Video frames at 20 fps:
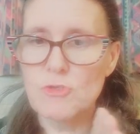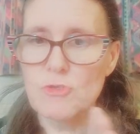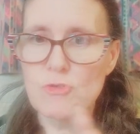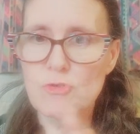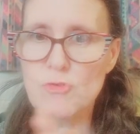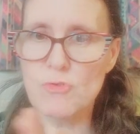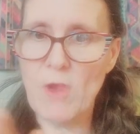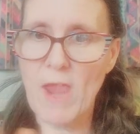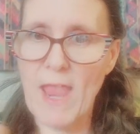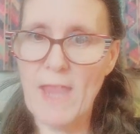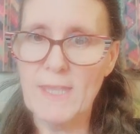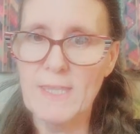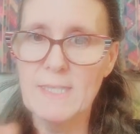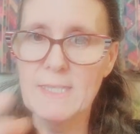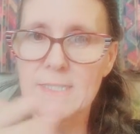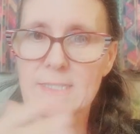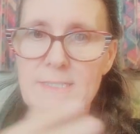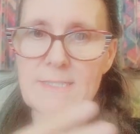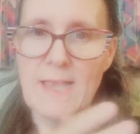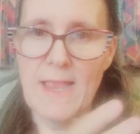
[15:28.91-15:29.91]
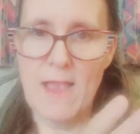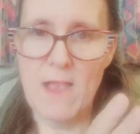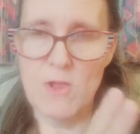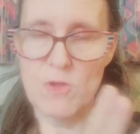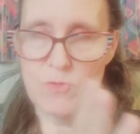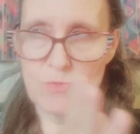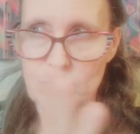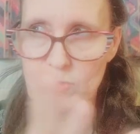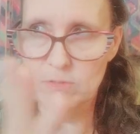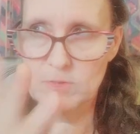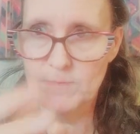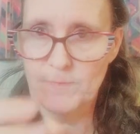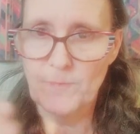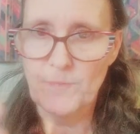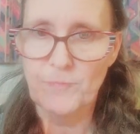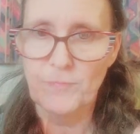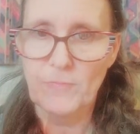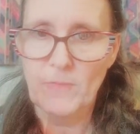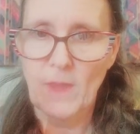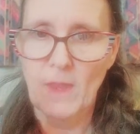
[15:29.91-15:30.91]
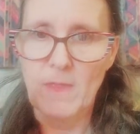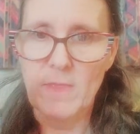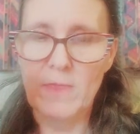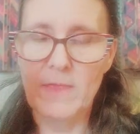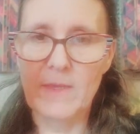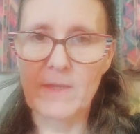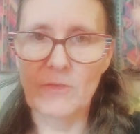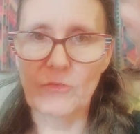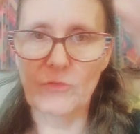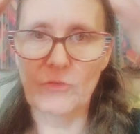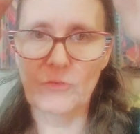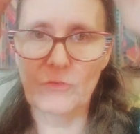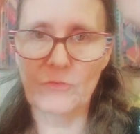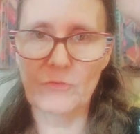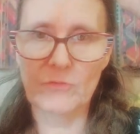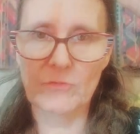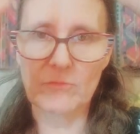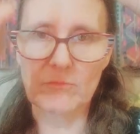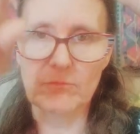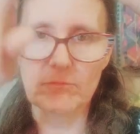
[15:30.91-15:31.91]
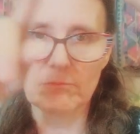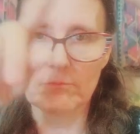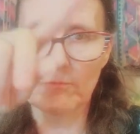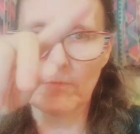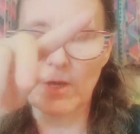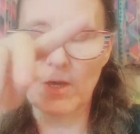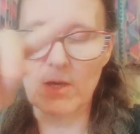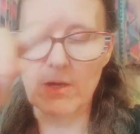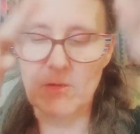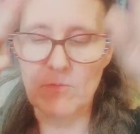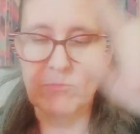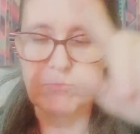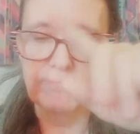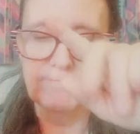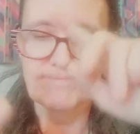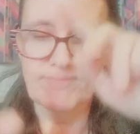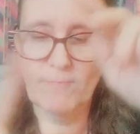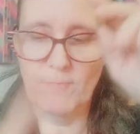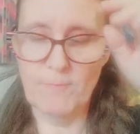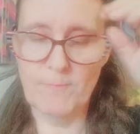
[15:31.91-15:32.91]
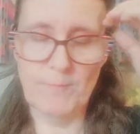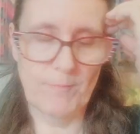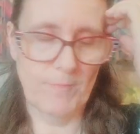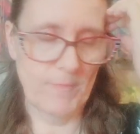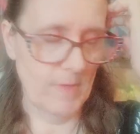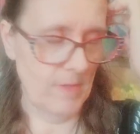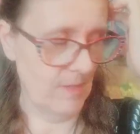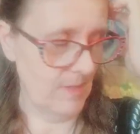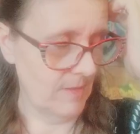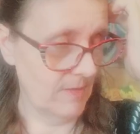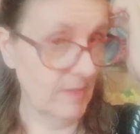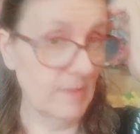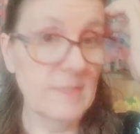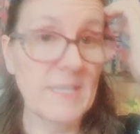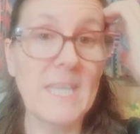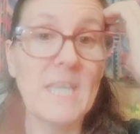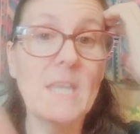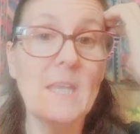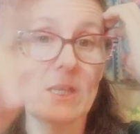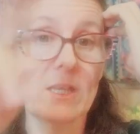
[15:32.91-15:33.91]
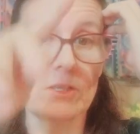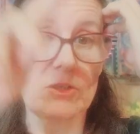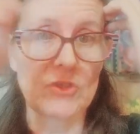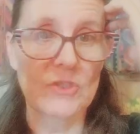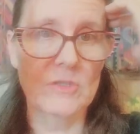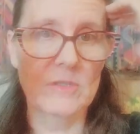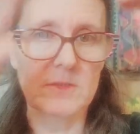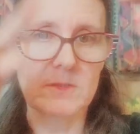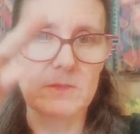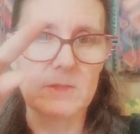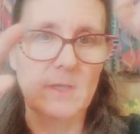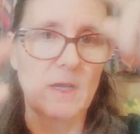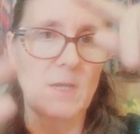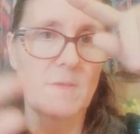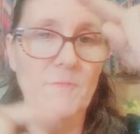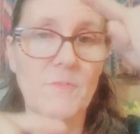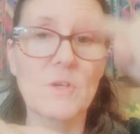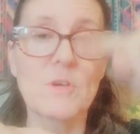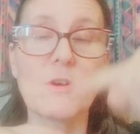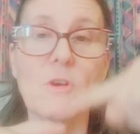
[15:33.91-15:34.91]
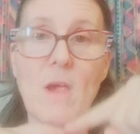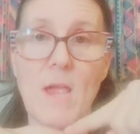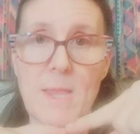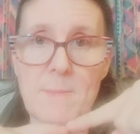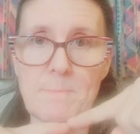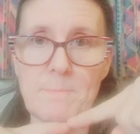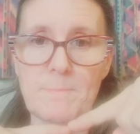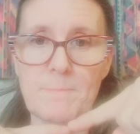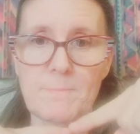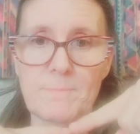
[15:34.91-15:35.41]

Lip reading: tracking down this the linkage of the crime,